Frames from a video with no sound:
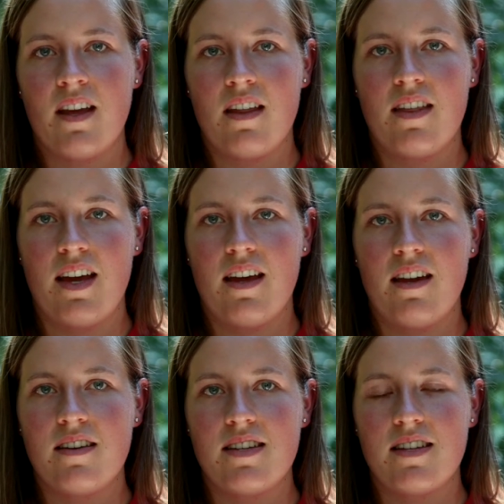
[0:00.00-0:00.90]

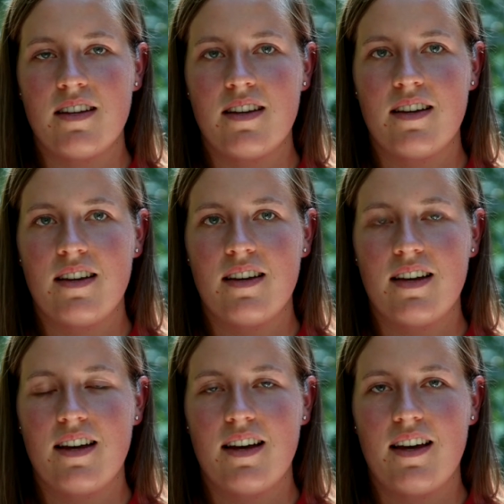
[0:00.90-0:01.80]
that
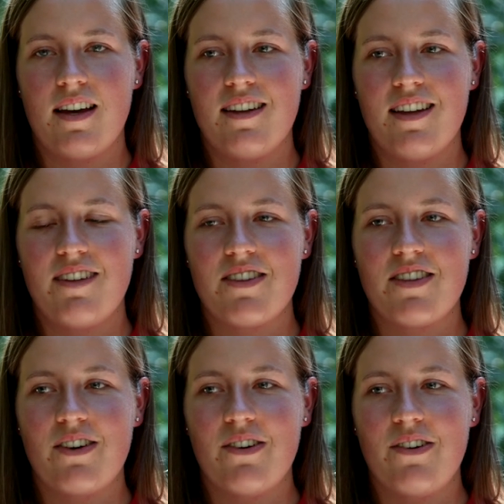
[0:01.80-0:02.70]

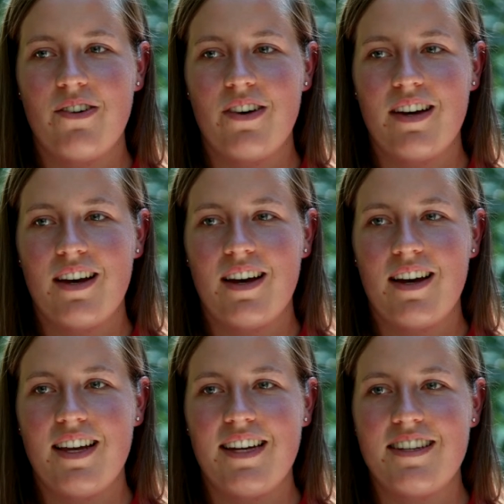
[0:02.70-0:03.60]
even though
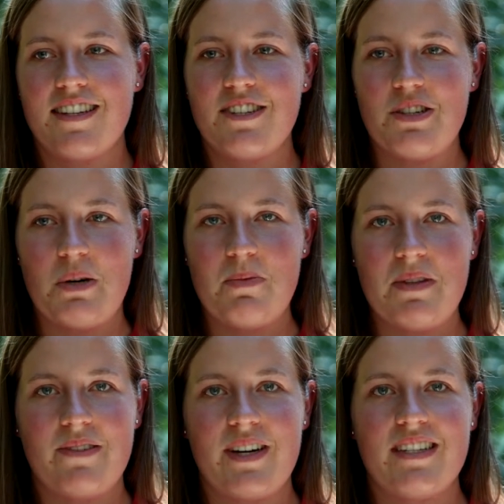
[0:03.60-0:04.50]
He doesn't show up
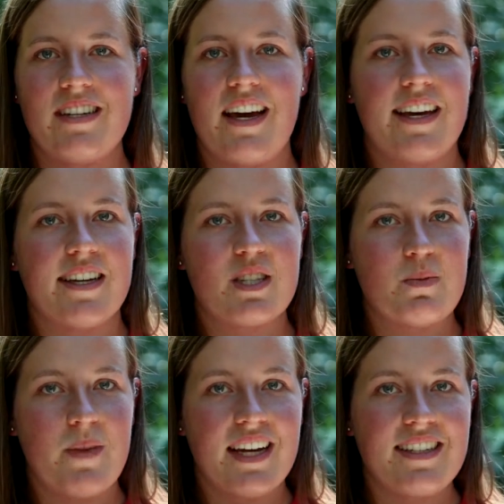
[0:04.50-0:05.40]
in the ways that I
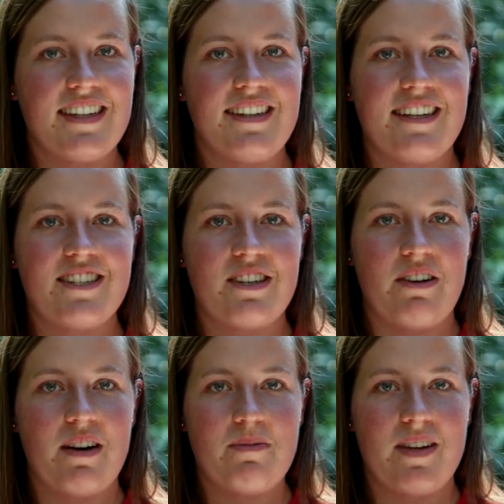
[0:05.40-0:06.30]
expect, He does
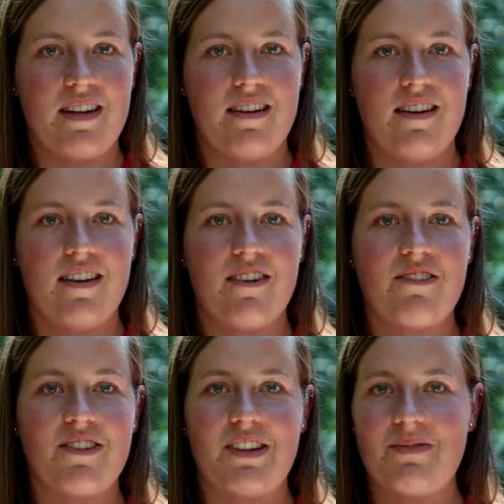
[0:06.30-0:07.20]
show up in
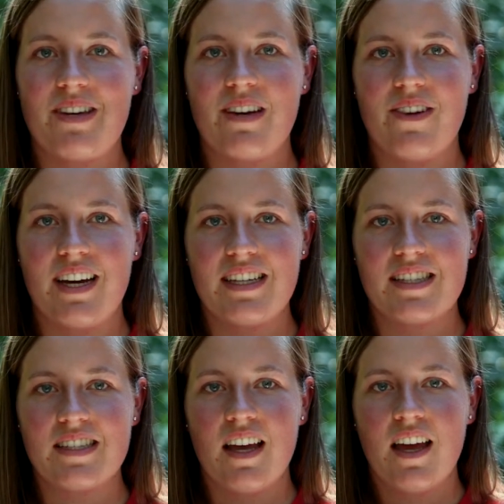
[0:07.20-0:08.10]
really big
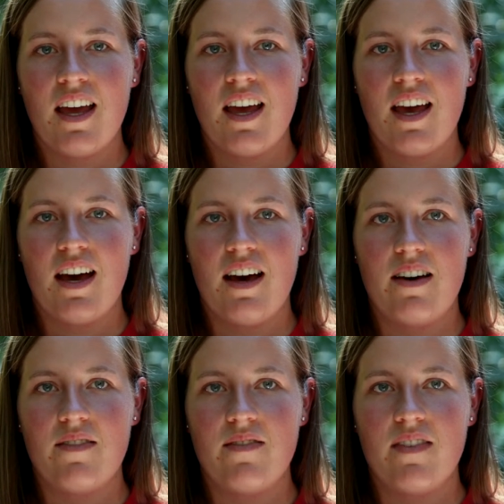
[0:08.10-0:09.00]
ways,
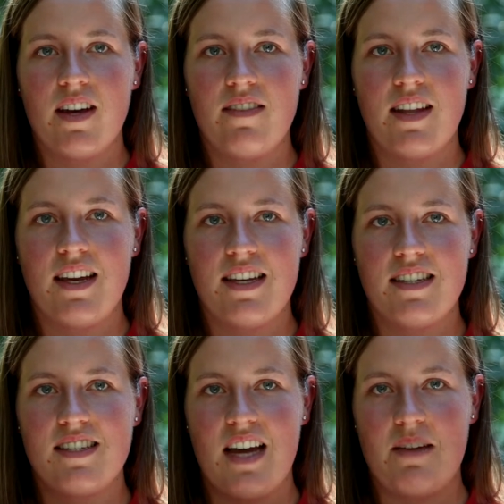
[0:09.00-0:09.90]
and that
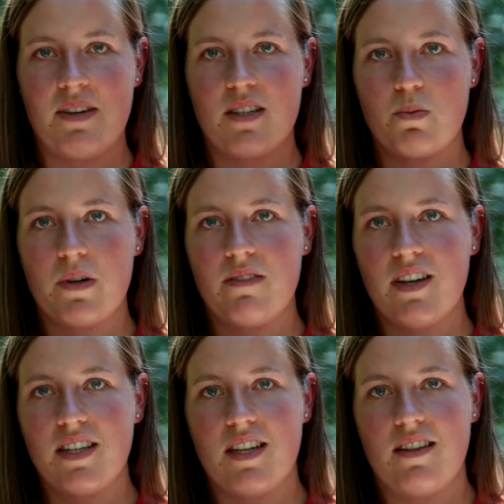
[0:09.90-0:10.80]
His timing is
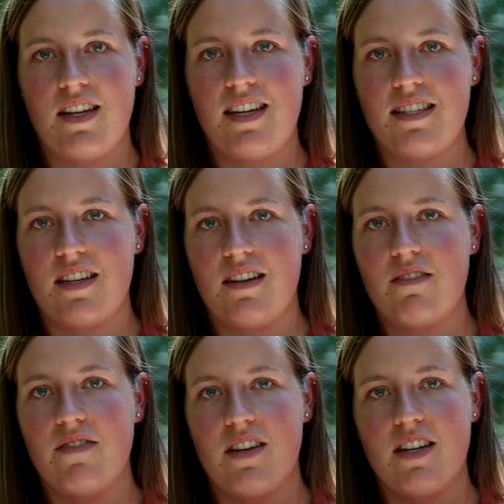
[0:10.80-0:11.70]
perfect, and that He's going to
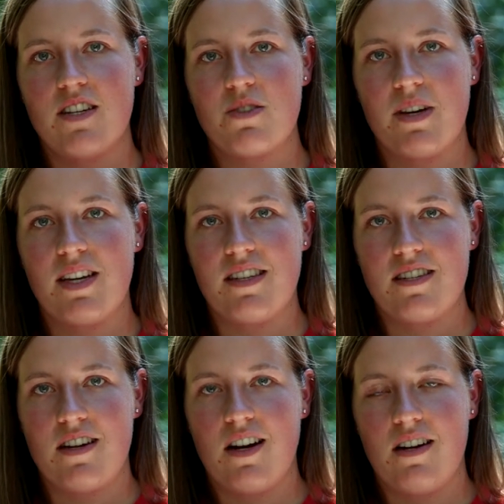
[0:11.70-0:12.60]
finish what He
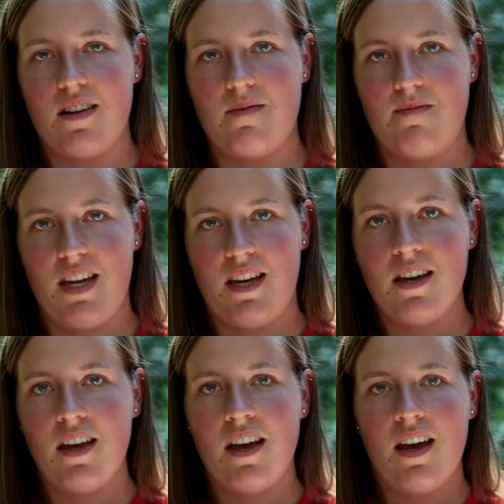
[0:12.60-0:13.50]
started in me
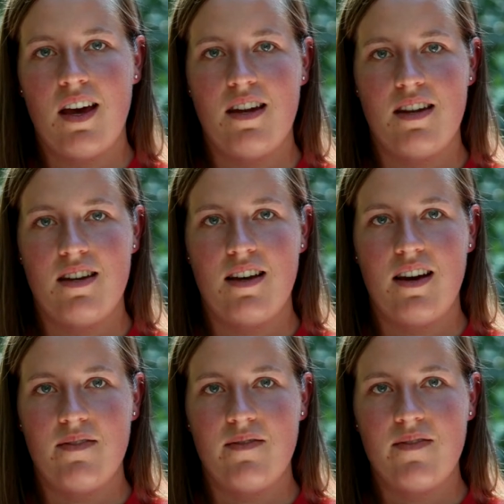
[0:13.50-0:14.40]
and
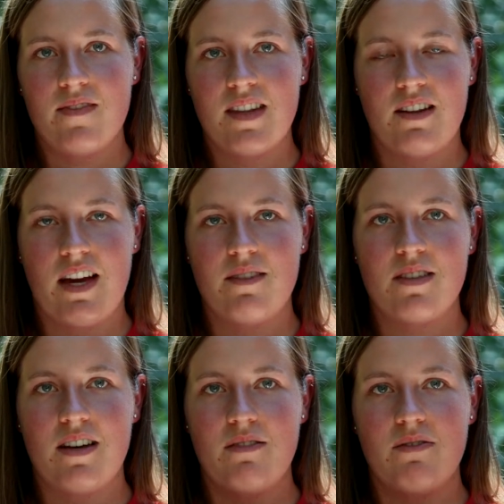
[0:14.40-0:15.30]
in the lives
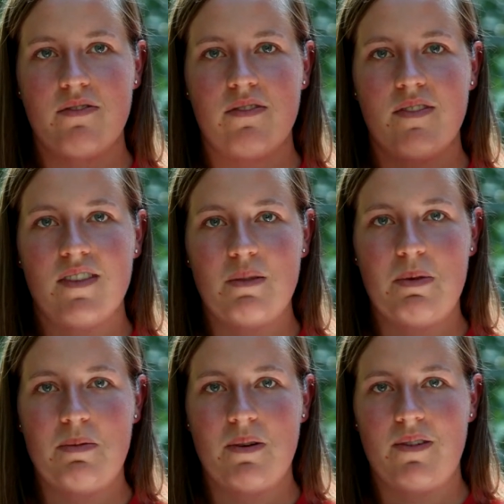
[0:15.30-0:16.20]
of the
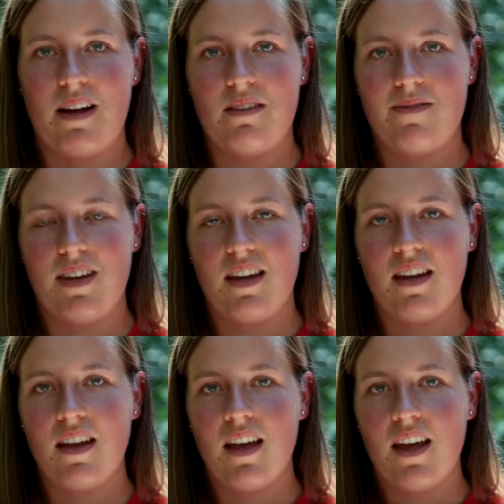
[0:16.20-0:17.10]
people around me,
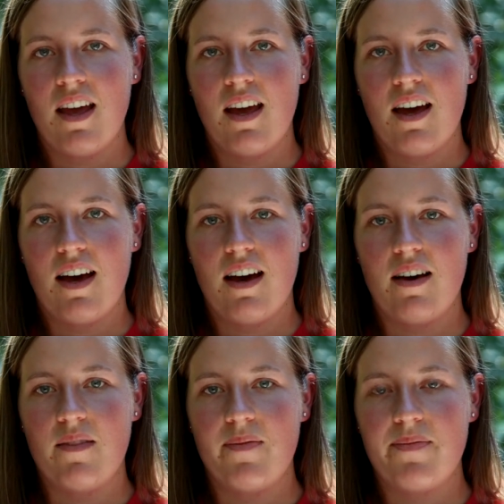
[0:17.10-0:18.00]

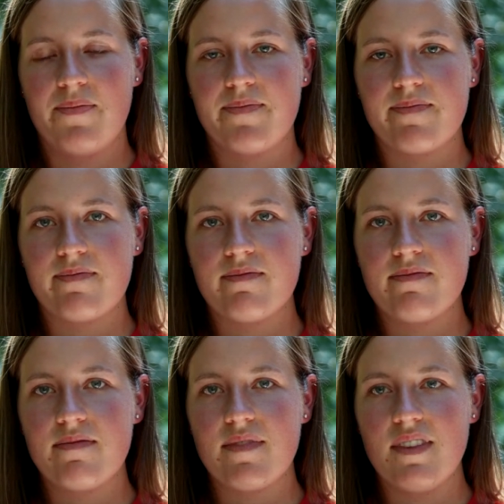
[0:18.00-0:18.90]
and
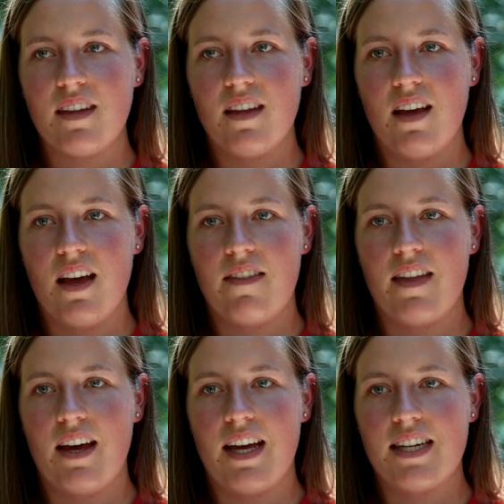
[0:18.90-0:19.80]

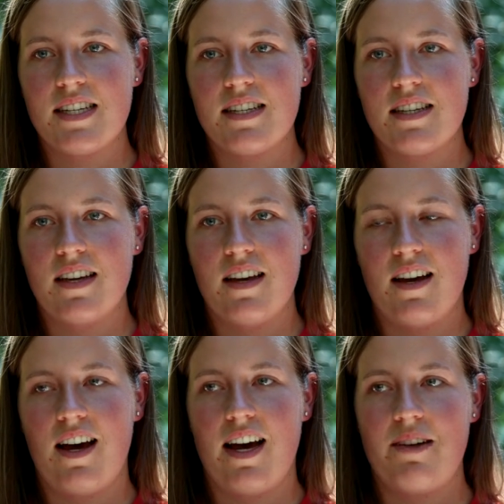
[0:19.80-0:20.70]
that
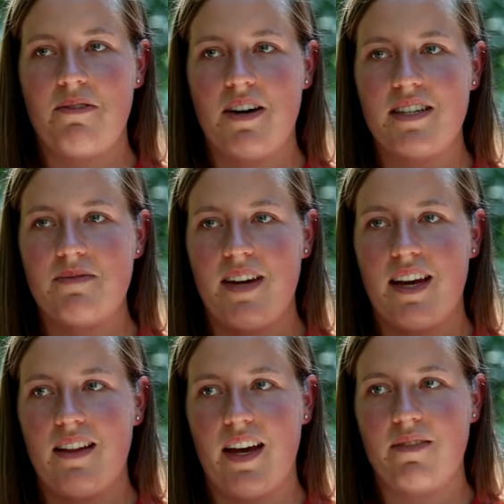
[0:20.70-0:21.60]
I want
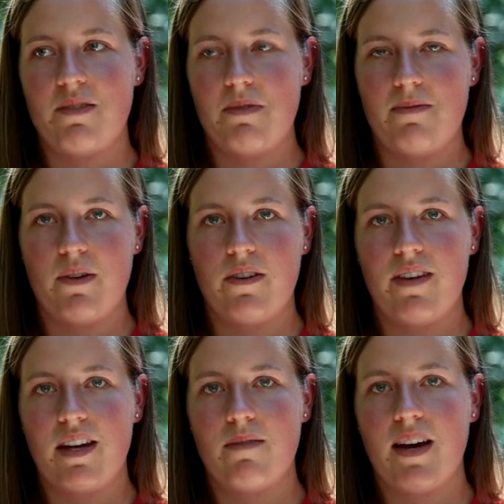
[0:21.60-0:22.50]
my life to be
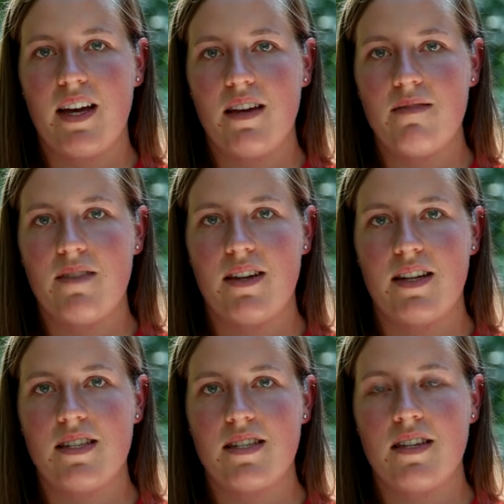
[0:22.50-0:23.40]
motivated by Him, and
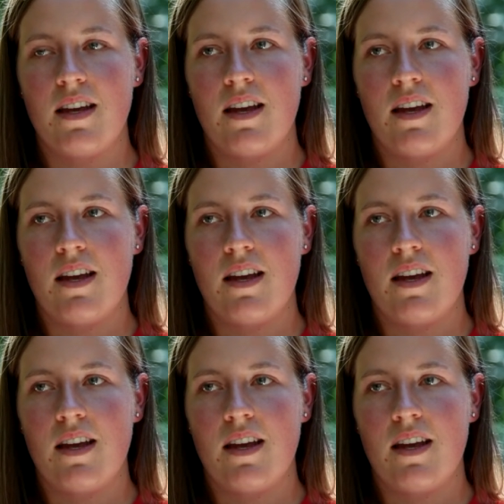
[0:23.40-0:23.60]
that's